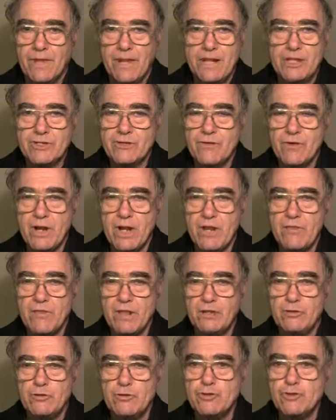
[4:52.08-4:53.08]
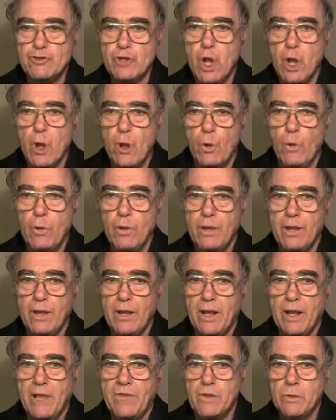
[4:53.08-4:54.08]
Is there anything to show
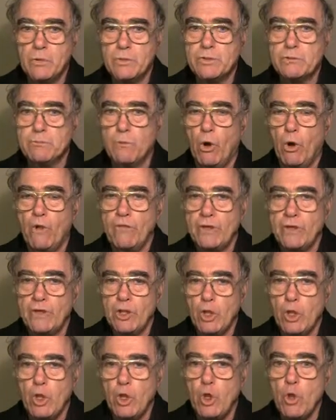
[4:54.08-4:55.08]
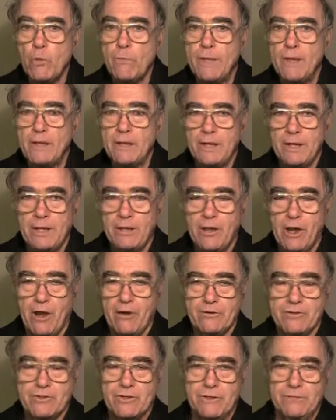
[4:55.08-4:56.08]
that it was more than human in
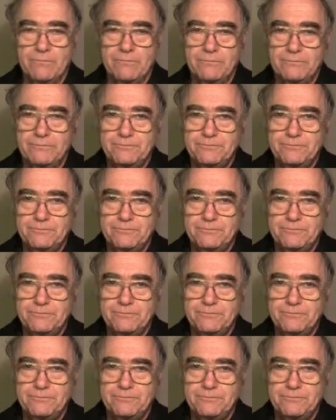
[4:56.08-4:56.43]
origin?